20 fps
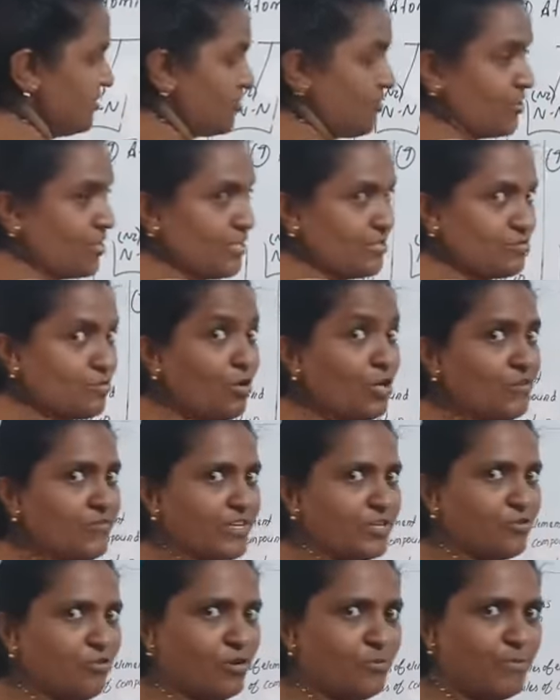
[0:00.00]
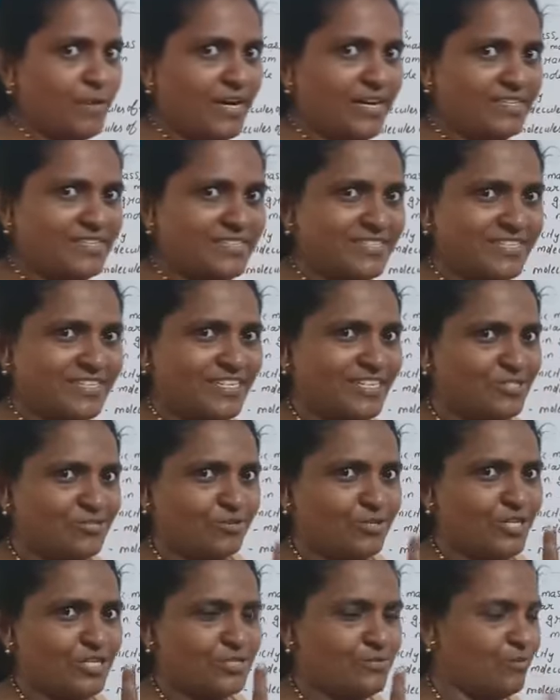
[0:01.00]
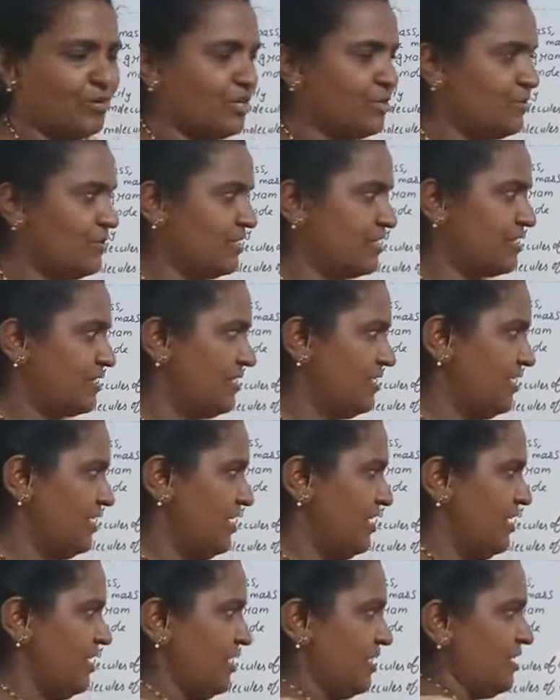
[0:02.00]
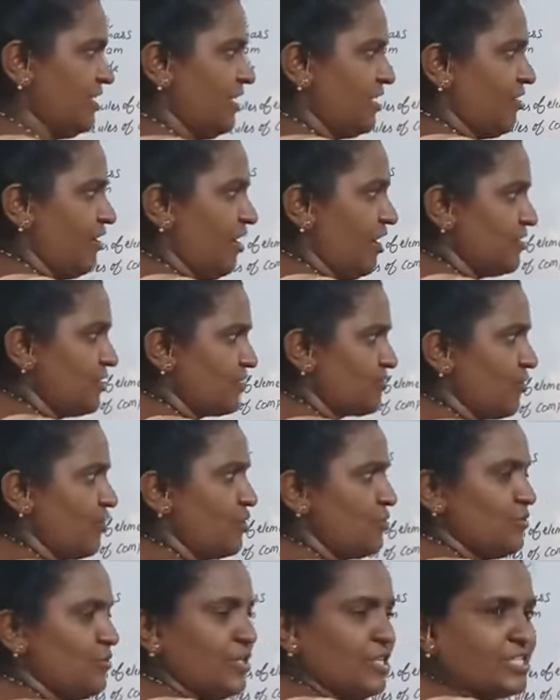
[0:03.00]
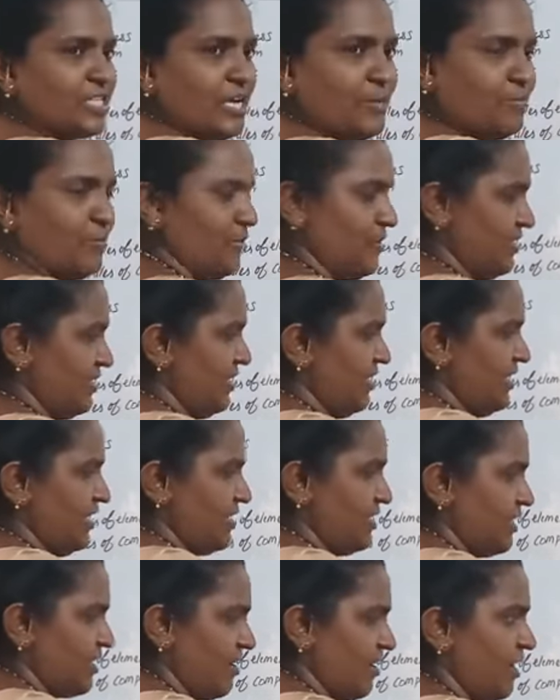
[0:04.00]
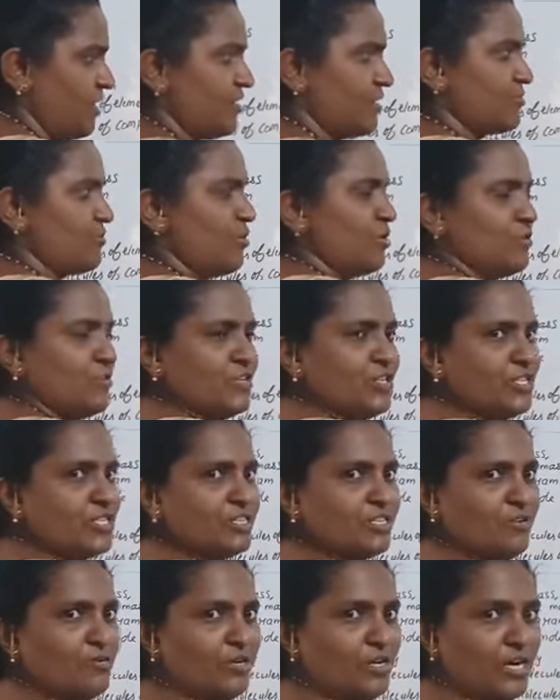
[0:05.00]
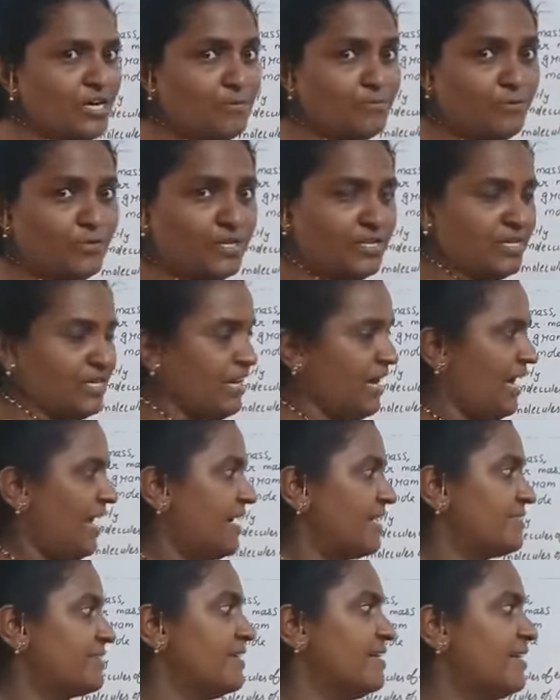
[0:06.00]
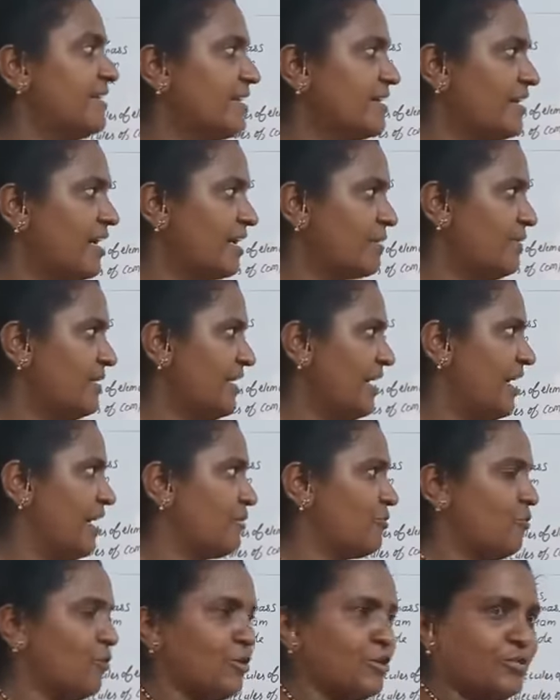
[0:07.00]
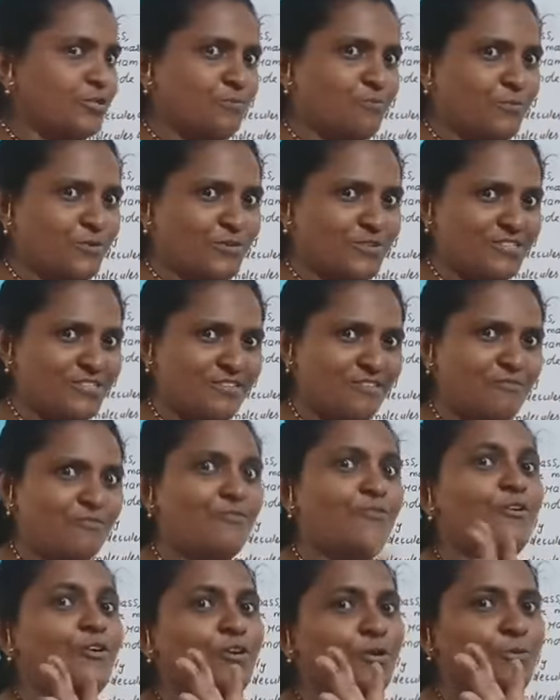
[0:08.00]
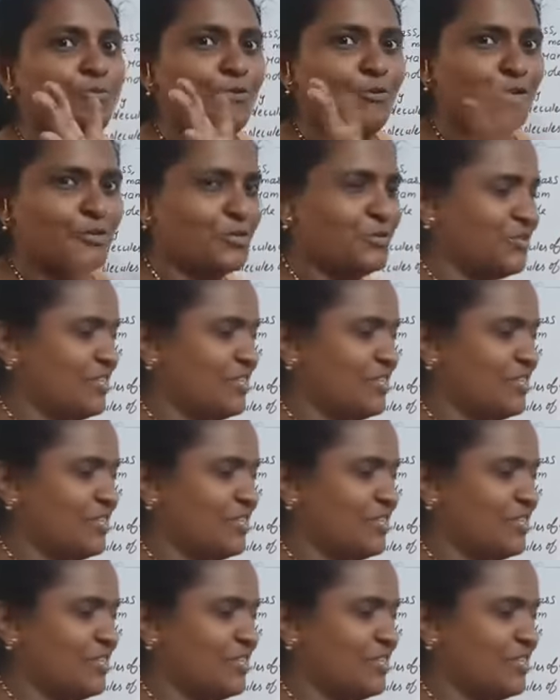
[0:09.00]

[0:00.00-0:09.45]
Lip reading: Sorry, 12 equal parts. Each one is 1 unit. Here all the 12 unit I put. Here all the 12 unit I put. And third carbon I am going to put 4 more